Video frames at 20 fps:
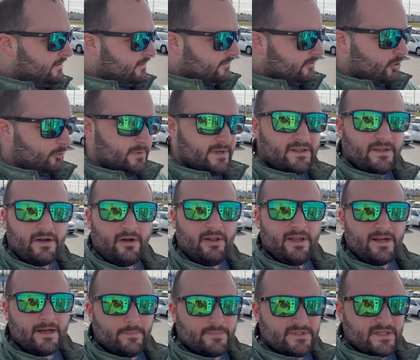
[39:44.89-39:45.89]
there'll be little
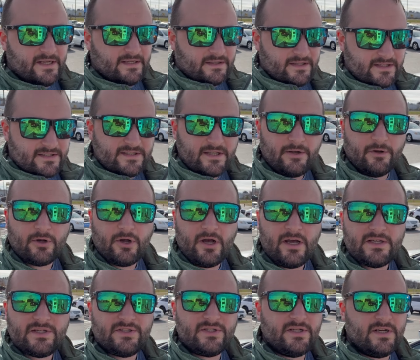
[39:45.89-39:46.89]
hiccups like this that'll
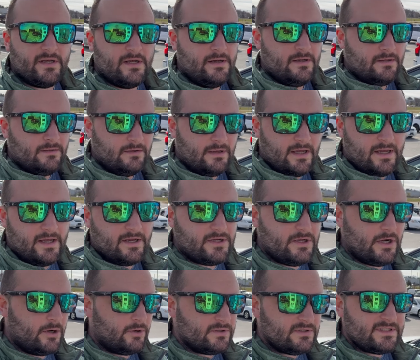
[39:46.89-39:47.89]
cost you, uh, you
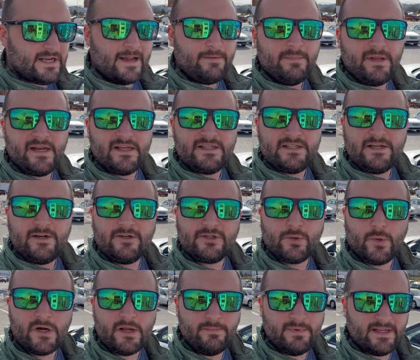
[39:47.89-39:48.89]
know, 10 minutes here,
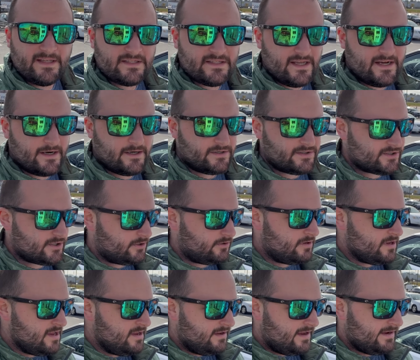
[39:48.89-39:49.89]
20 minutes there. So
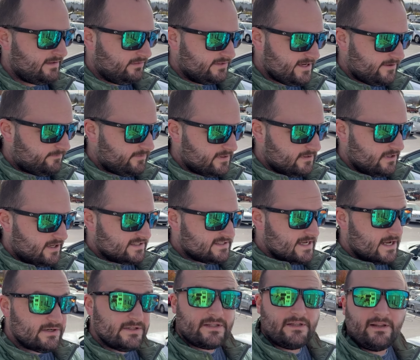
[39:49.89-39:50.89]
I definitely lucked
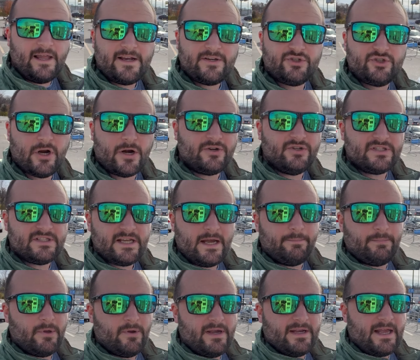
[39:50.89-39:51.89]
out at the last charging stop
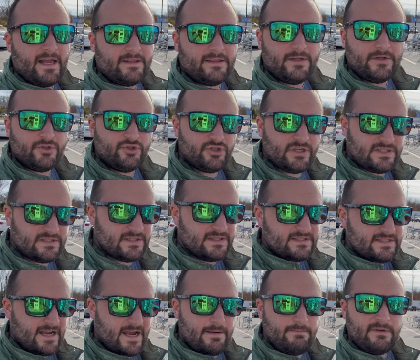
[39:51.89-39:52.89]
though. I got there just in
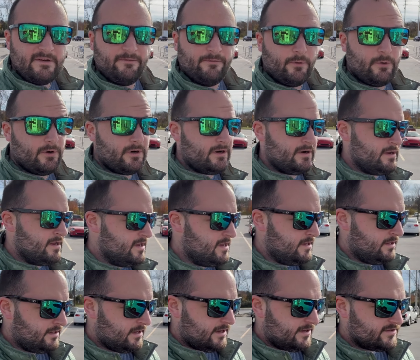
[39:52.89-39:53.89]
time before
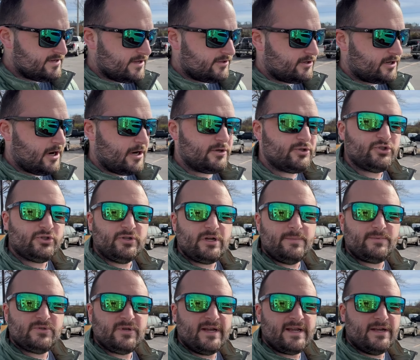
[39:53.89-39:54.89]
uh, the other car showed up,
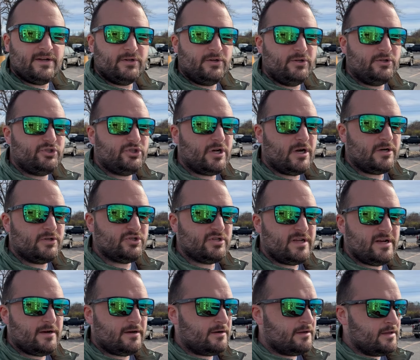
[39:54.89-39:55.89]
so I got a good charge
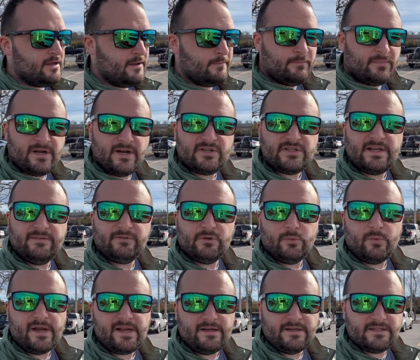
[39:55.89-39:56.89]
there. But I just have to
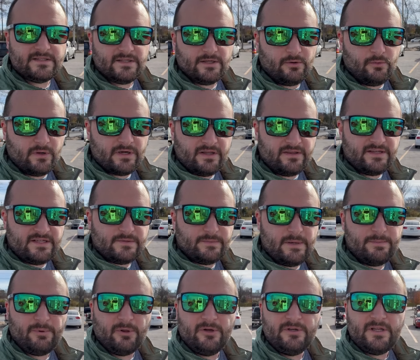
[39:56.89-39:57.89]
wait until one of these
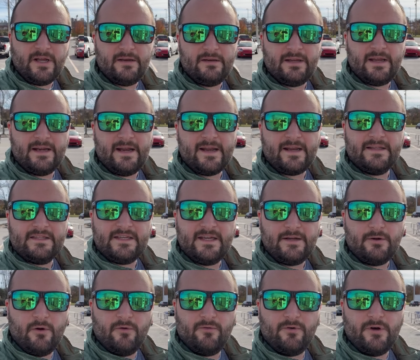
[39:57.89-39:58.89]
people are done and I can
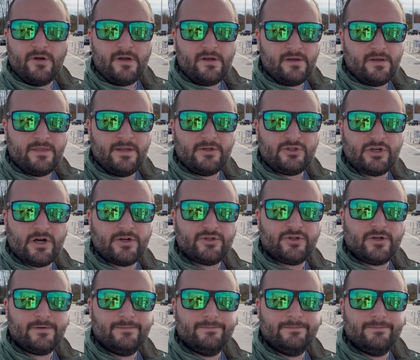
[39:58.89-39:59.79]
take over uh, their charger.